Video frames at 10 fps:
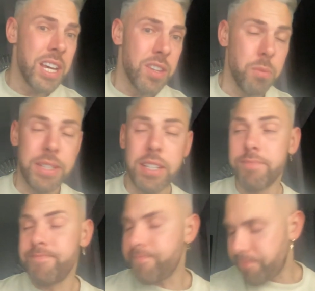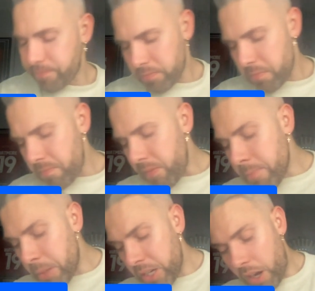that we didn't.
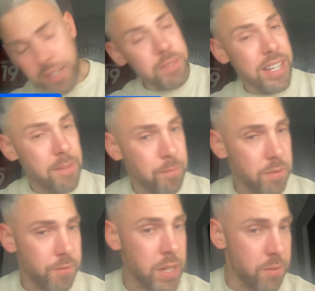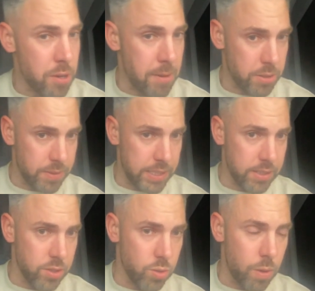But look, I'll leave it there. Thank you very much for
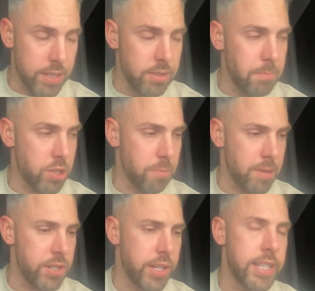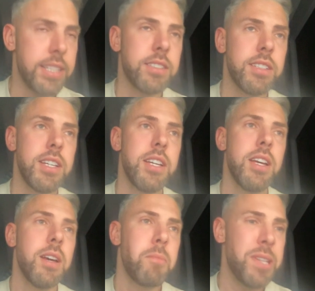listening, as always. Much appreciated.
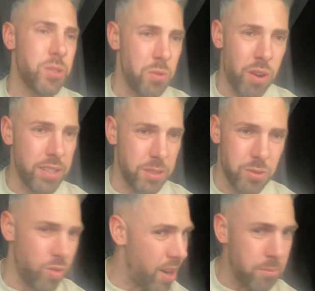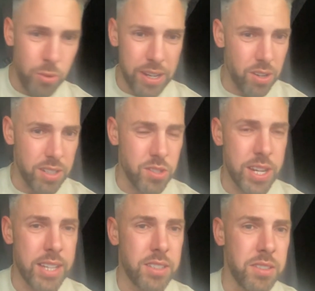Please do like, subscribe, all that kind of
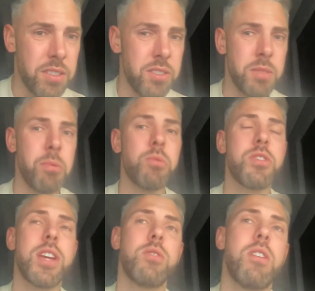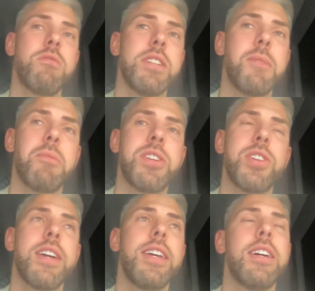jazz, and support the channel. I really
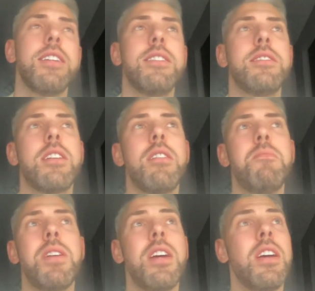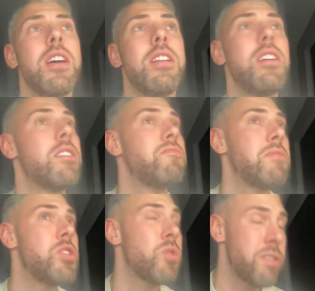appreciate it. And look,
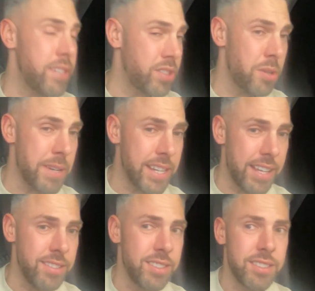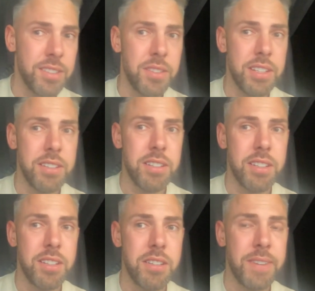enjoy the rest of your weekend.
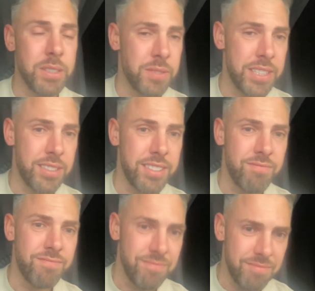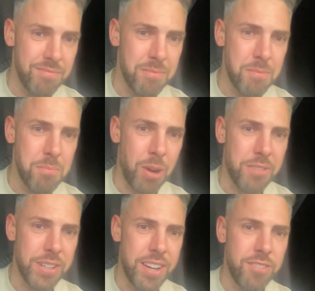Thanks for listening. Bye
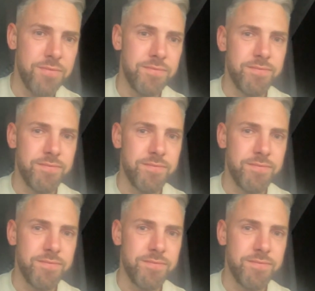for now.